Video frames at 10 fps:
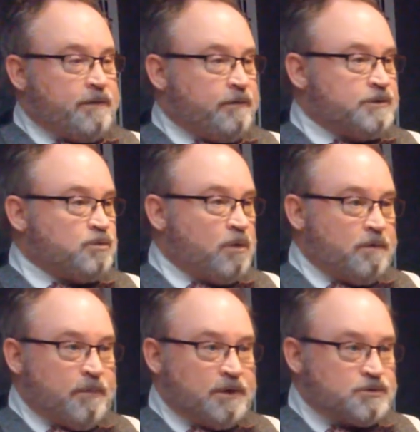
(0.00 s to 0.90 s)
whether it's
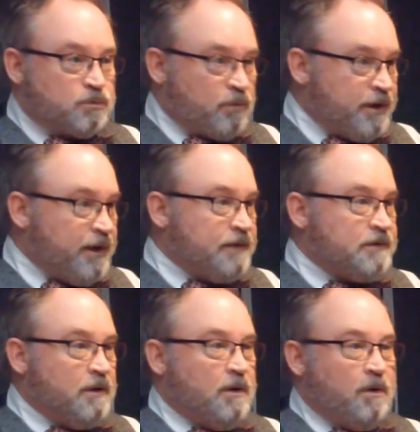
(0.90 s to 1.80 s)
1 month's
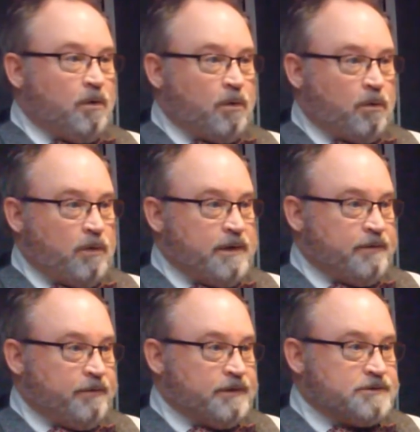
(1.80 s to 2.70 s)
rent or
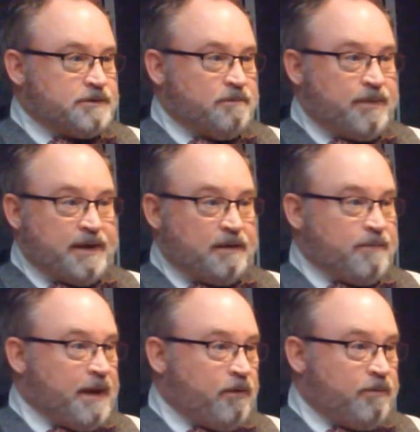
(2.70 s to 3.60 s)
whether it's paying a
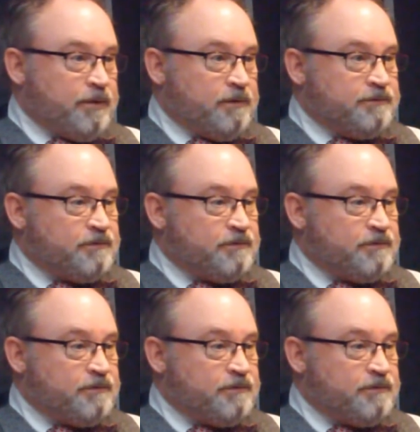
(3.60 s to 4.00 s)
power bill.